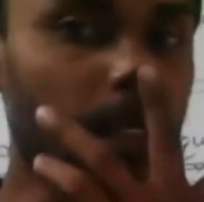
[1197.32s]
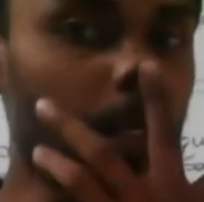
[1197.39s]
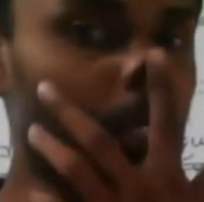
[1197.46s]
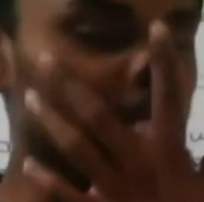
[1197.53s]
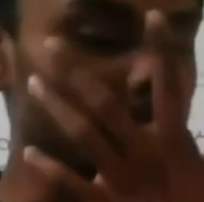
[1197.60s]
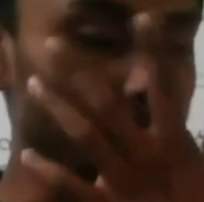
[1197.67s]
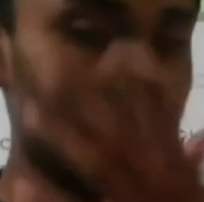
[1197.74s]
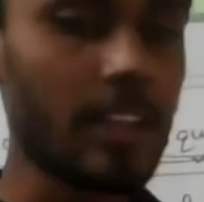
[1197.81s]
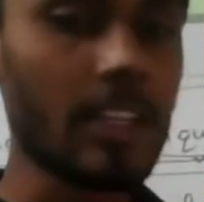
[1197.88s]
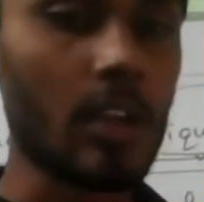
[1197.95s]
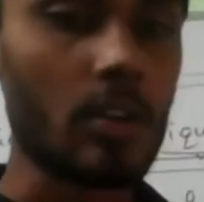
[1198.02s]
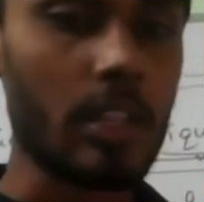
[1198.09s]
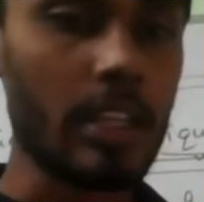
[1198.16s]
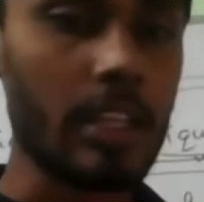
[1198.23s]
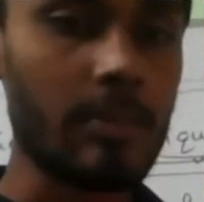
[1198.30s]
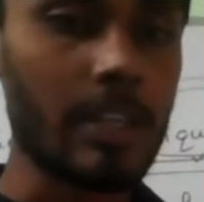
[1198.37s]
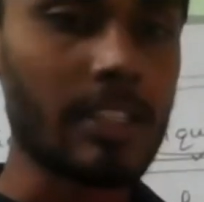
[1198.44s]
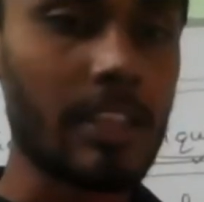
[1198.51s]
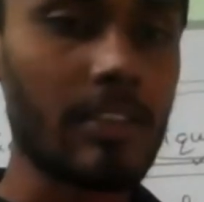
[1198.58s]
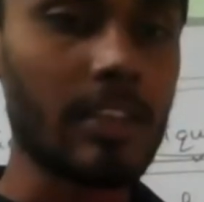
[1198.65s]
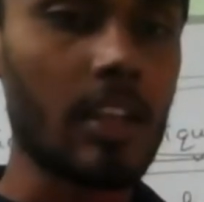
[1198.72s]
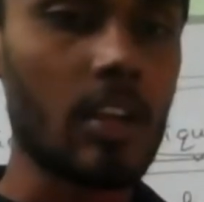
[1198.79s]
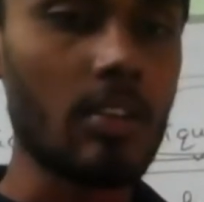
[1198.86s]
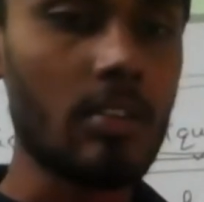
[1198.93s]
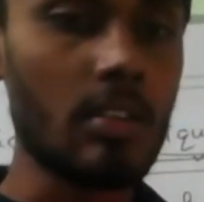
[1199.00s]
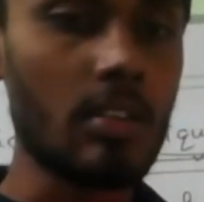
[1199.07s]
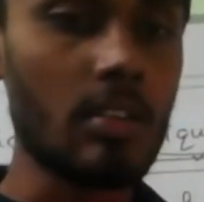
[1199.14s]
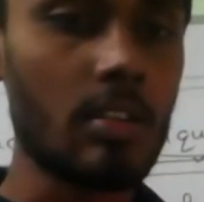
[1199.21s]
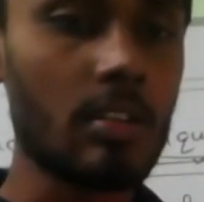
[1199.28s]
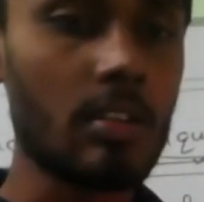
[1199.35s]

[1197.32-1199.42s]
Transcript: Somebody is having doubt. Anybody is having doubt?